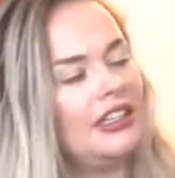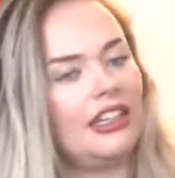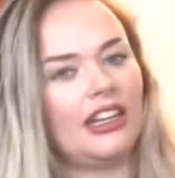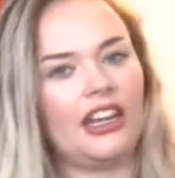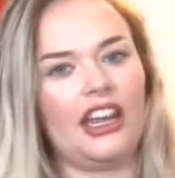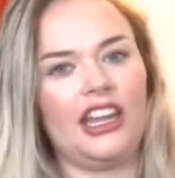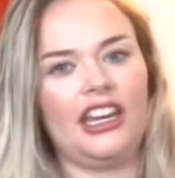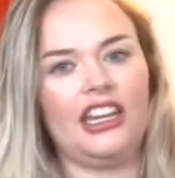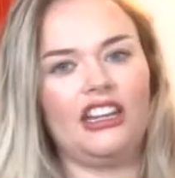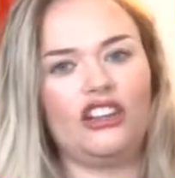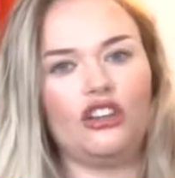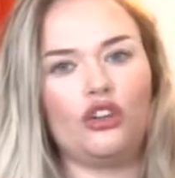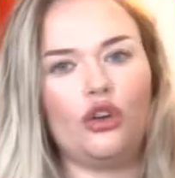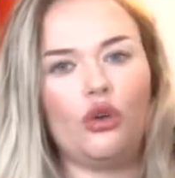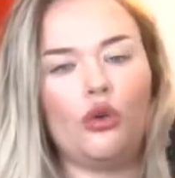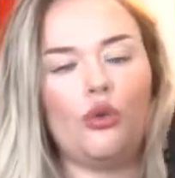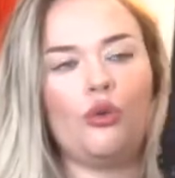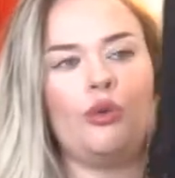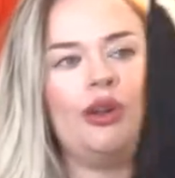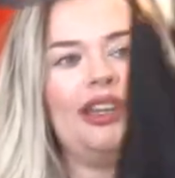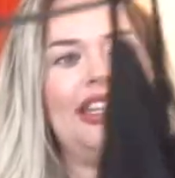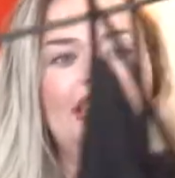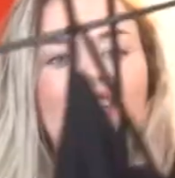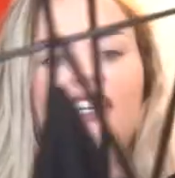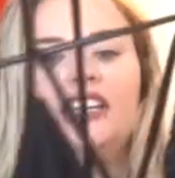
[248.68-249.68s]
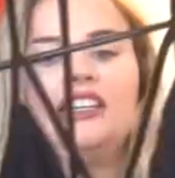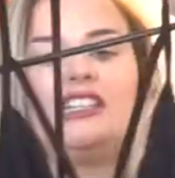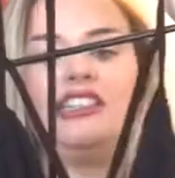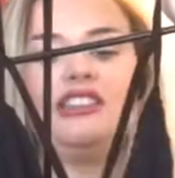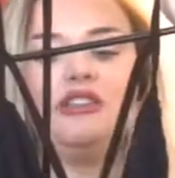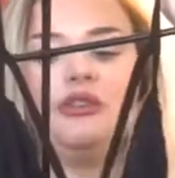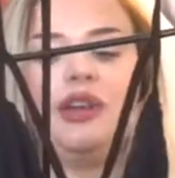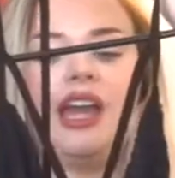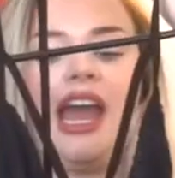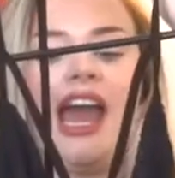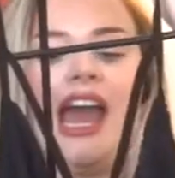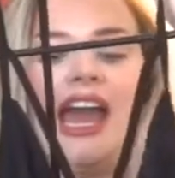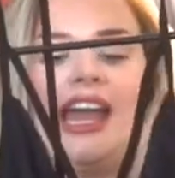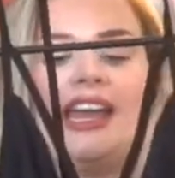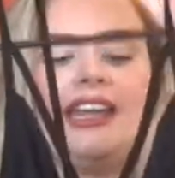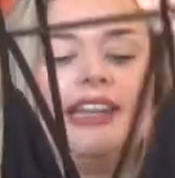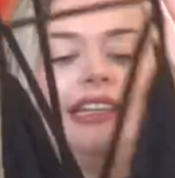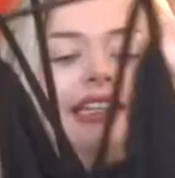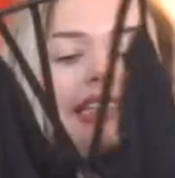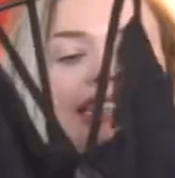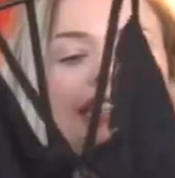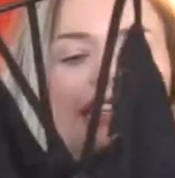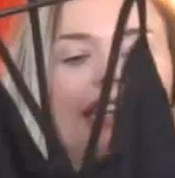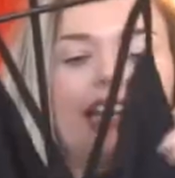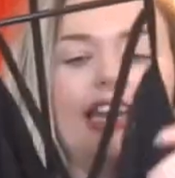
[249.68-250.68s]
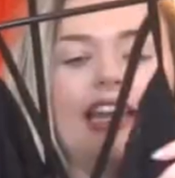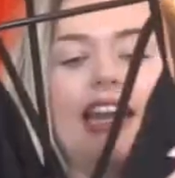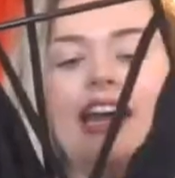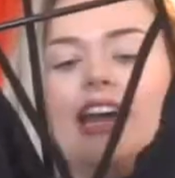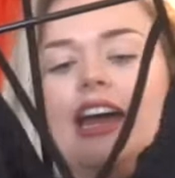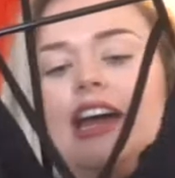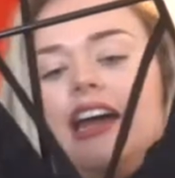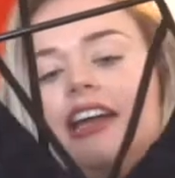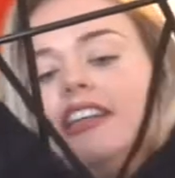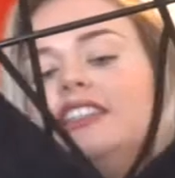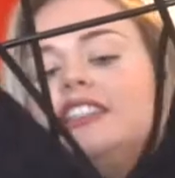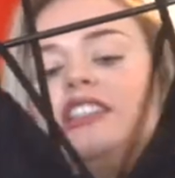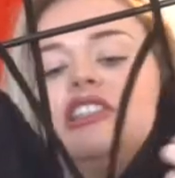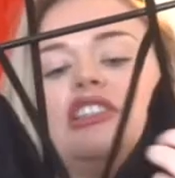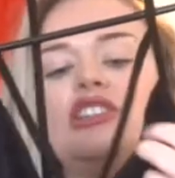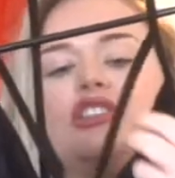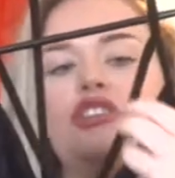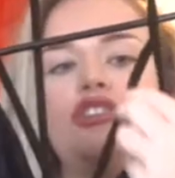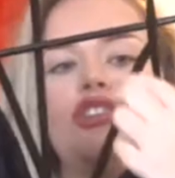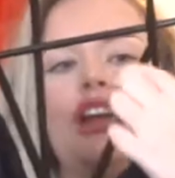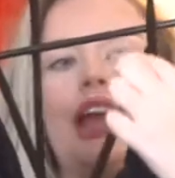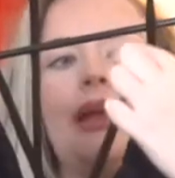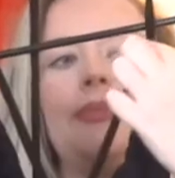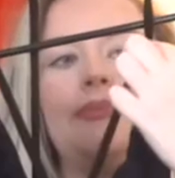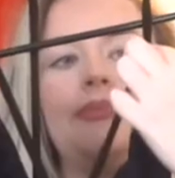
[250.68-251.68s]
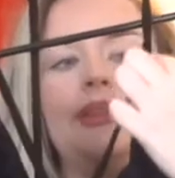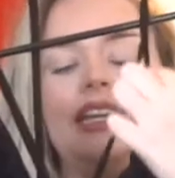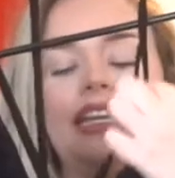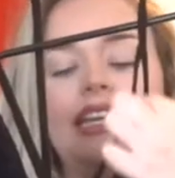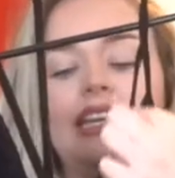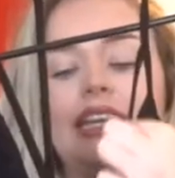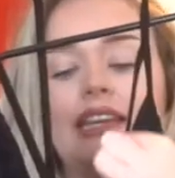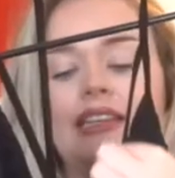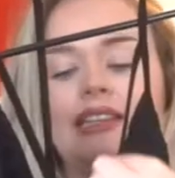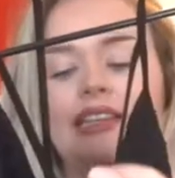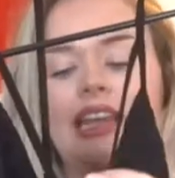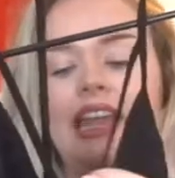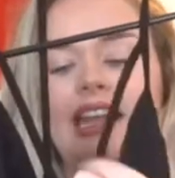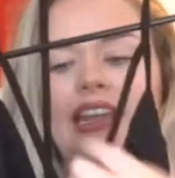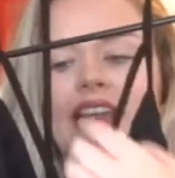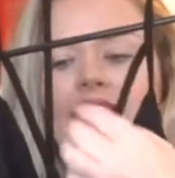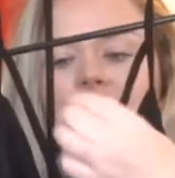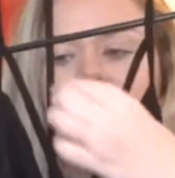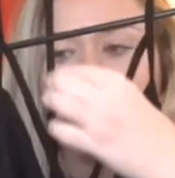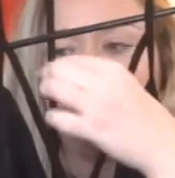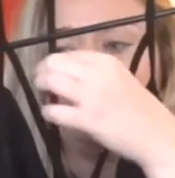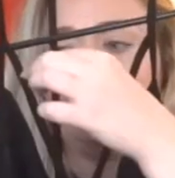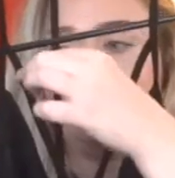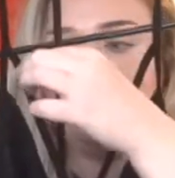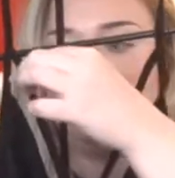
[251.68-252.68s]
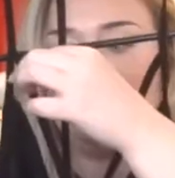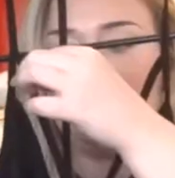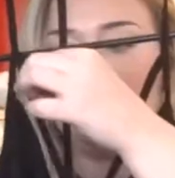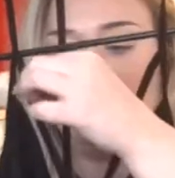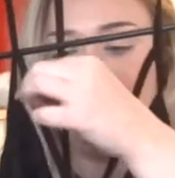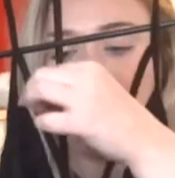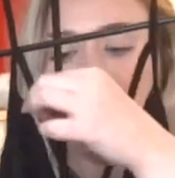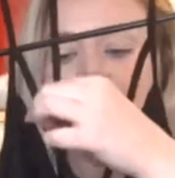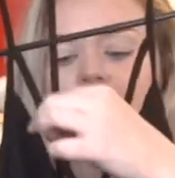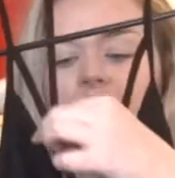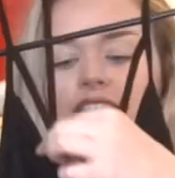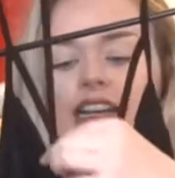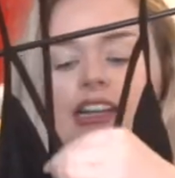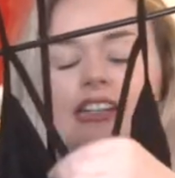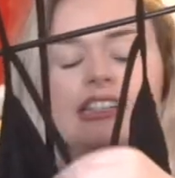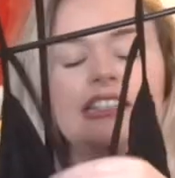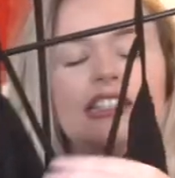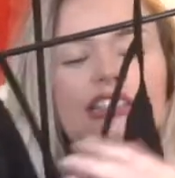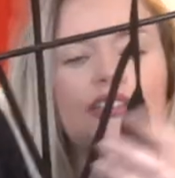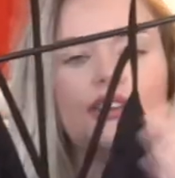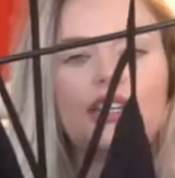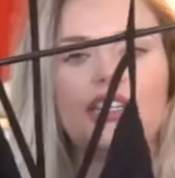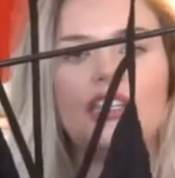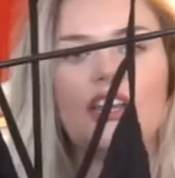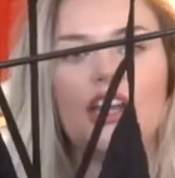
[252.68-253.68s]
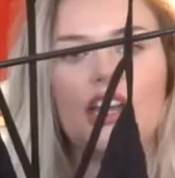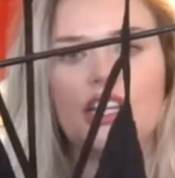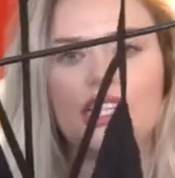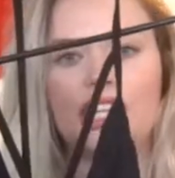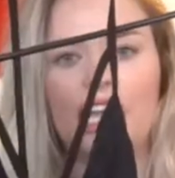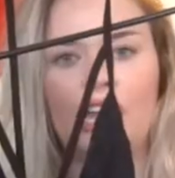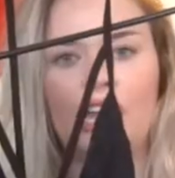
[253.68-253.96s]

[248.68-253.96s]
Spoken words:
to kind of go with it. So it had a strappy neckline here. So I thought